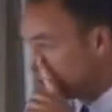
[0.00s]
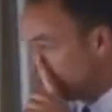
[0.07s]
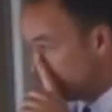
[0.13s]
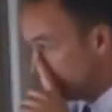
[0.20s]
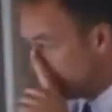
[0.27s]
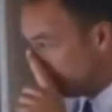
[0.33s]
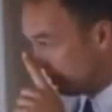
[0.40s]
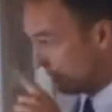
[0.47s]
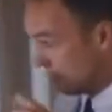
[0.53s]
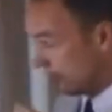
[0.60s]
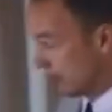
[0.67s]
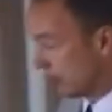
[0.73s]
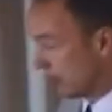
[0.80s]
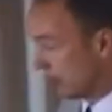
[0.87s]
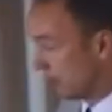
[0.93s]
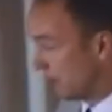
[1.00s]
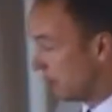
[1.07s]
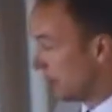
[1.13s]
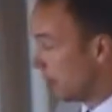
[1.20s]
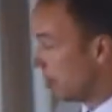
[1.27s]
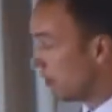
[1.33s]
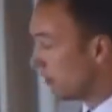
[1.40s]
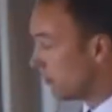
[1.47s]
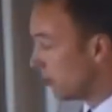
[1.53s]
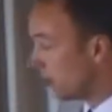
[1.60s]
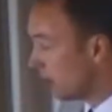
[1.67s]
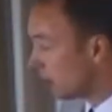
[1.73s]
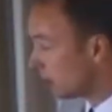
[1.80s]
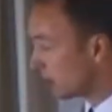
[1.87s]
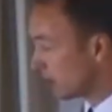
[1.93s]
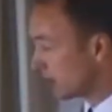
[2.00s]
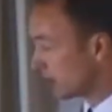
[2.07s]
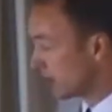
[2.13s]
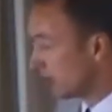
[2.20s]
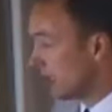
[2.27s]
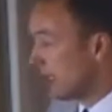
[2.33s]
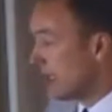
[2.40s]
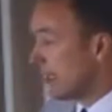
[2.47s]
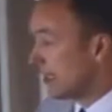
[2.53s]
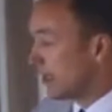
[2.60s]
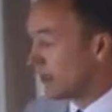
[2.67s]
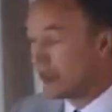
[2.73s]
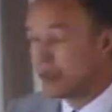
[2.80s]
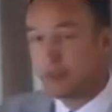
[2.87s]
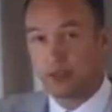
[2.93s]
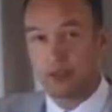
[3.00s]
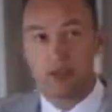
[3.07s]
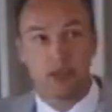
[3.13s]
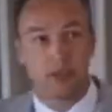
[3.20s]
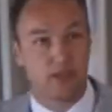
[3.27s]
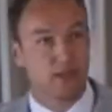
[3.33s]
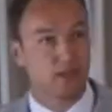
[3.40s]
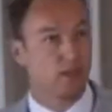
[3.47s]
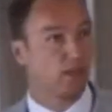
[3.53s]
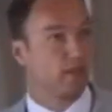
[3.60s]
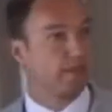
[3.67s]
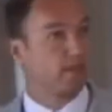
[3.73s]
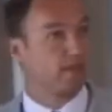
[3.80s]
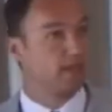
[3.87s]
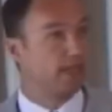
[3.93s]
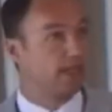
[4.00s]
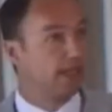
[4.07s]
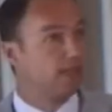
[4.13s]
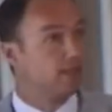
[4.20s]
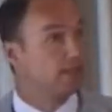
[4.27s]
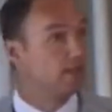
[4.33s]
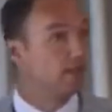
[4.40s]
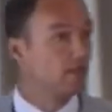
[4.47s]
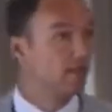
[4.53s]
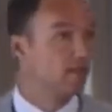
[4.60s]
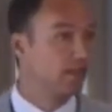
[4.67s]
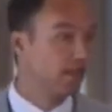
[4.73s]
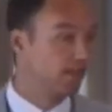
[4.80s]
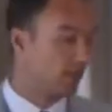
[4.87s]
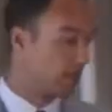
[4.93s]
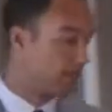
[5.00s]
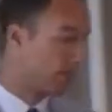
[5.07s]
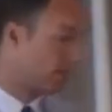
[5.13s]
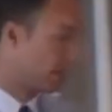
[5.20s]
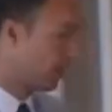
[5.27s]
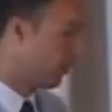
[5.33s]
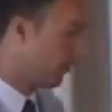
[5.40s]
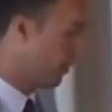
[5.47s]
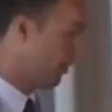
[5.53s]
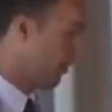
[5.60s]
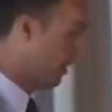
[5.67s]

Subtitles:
utilities are the same for all goods. Now this is all very nice. You can give